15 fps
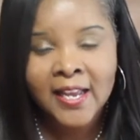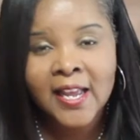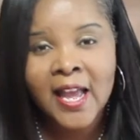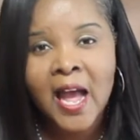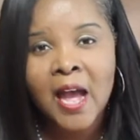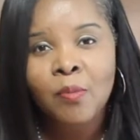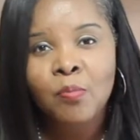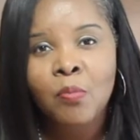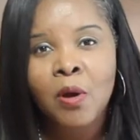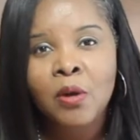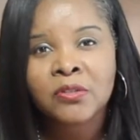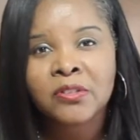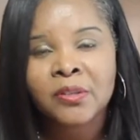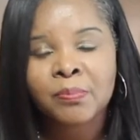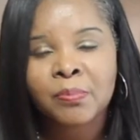God
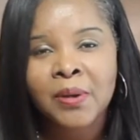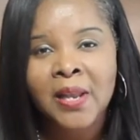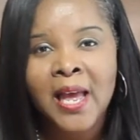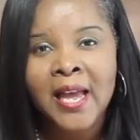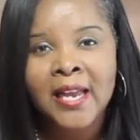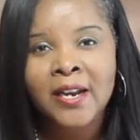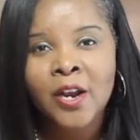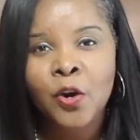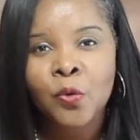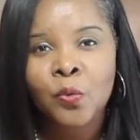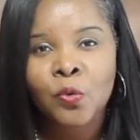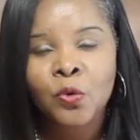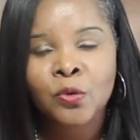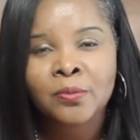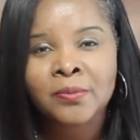multiplied her
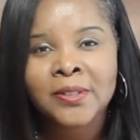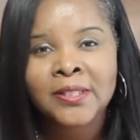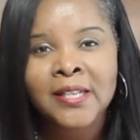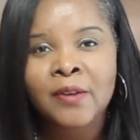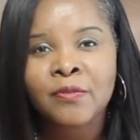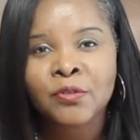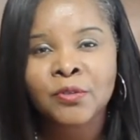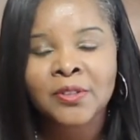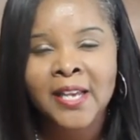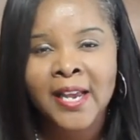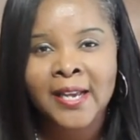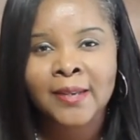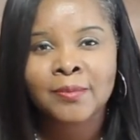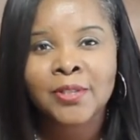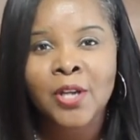womb several
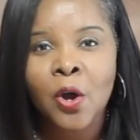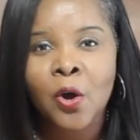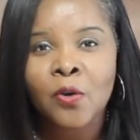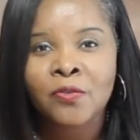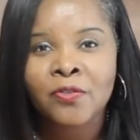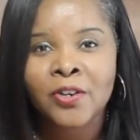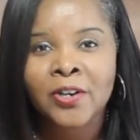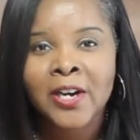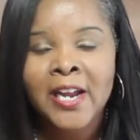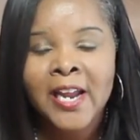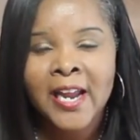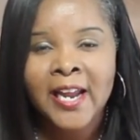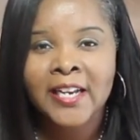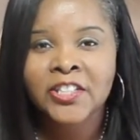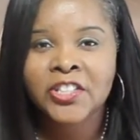times over,
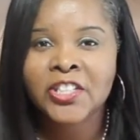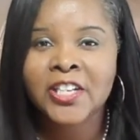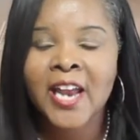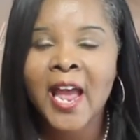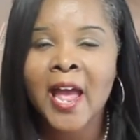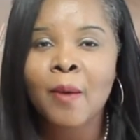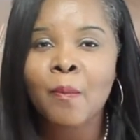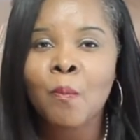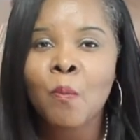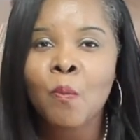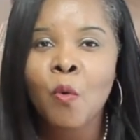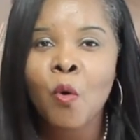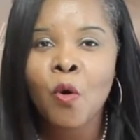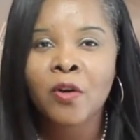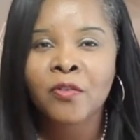and she had
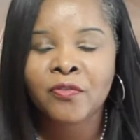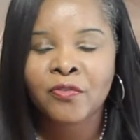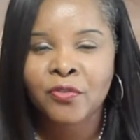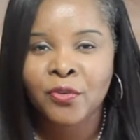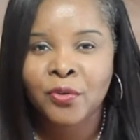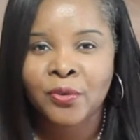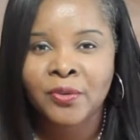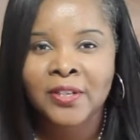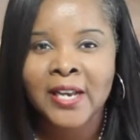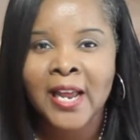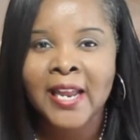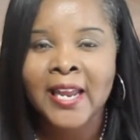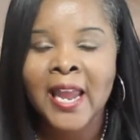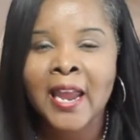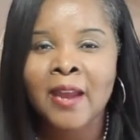more fruit
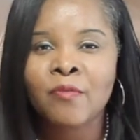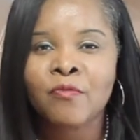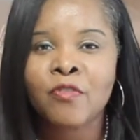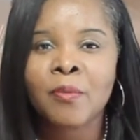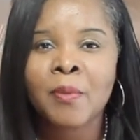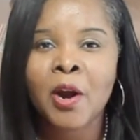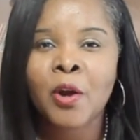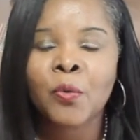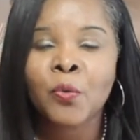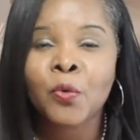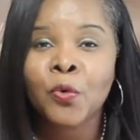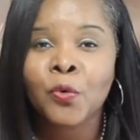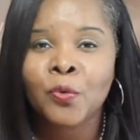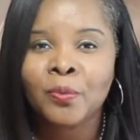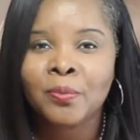that came from her
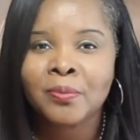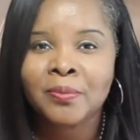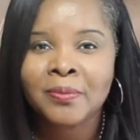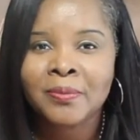womb.